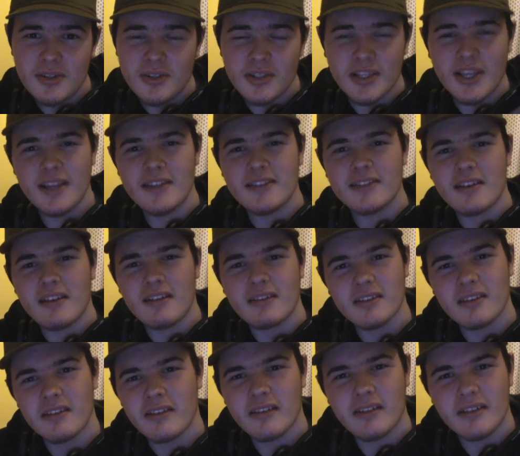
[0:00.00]
The kids
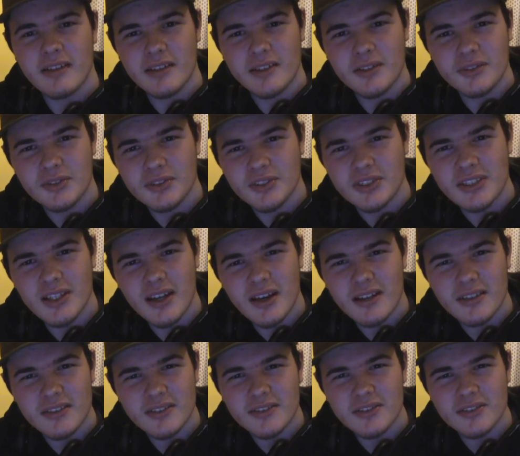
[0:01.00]
aren't learning to use
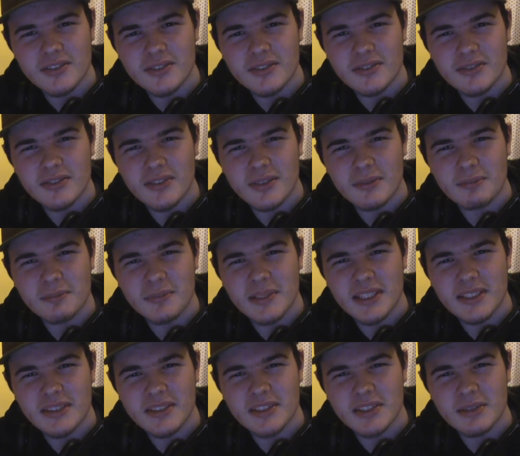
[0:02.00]
guns from
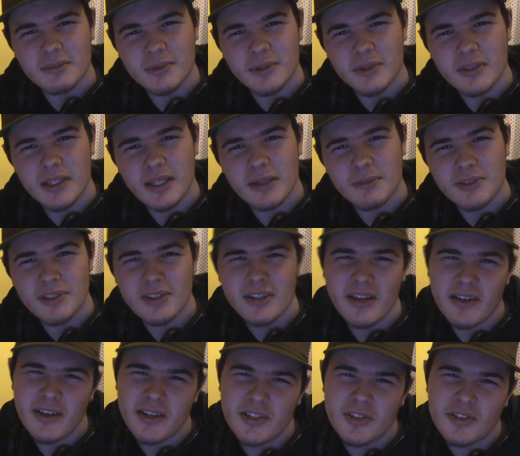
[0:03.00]
playing these computer games, they're
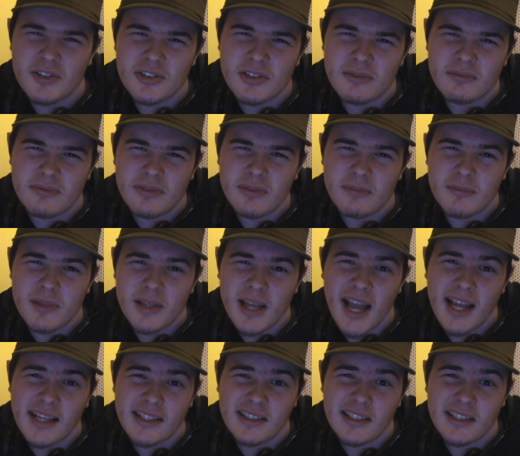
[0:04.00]
learning to use them from the
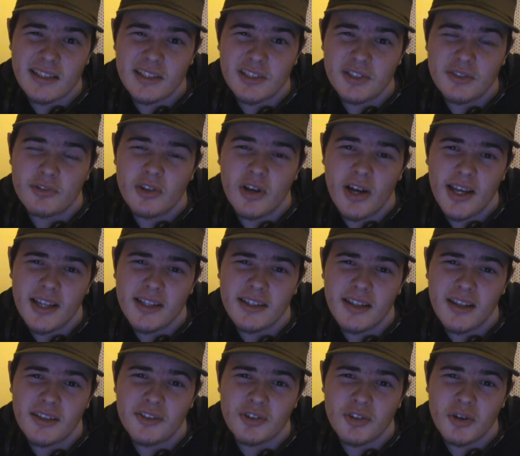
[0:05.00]
handgun that you've got
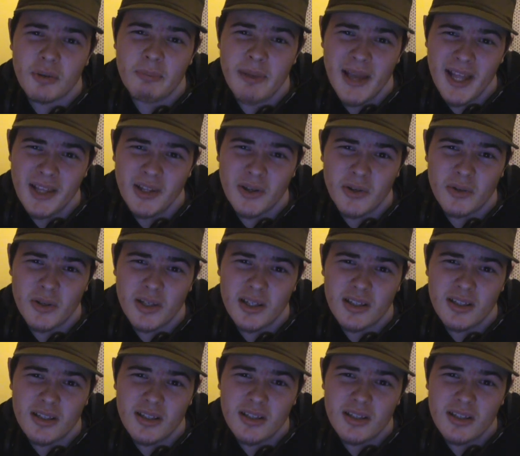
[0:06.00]
hidden under your pillow.
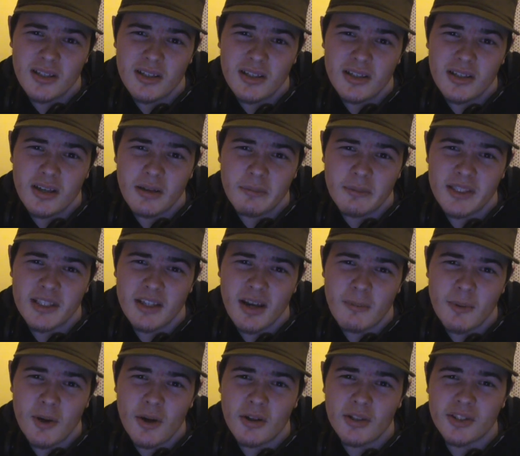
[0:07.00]
I mean,
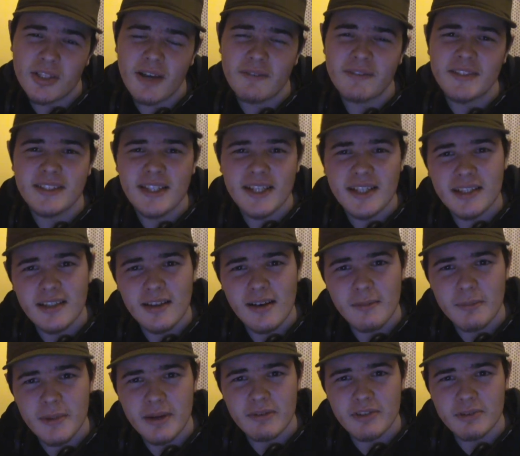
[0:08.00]
come on, you have to take a
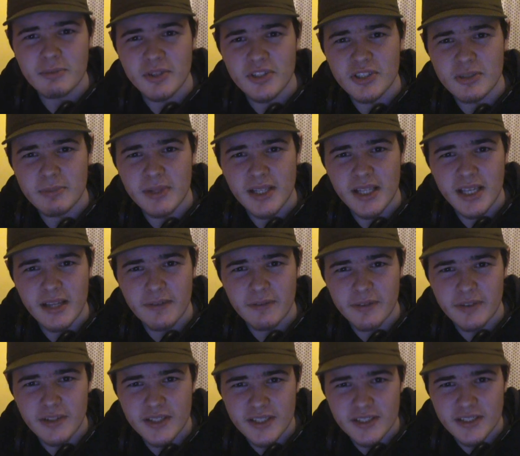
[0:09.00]
little bit of responsibility
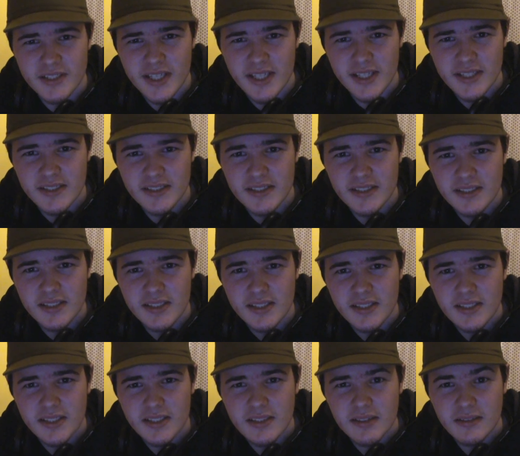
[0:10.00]
for these things.
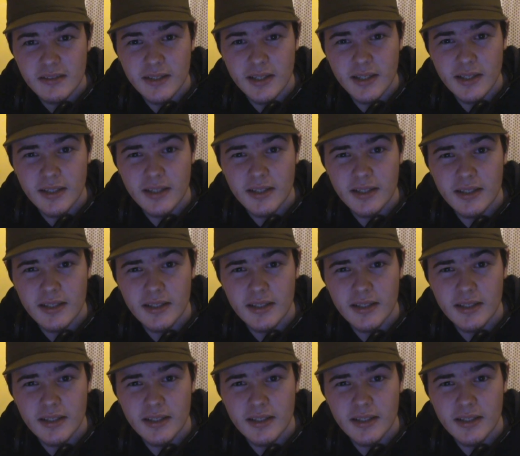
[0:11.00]
Okay?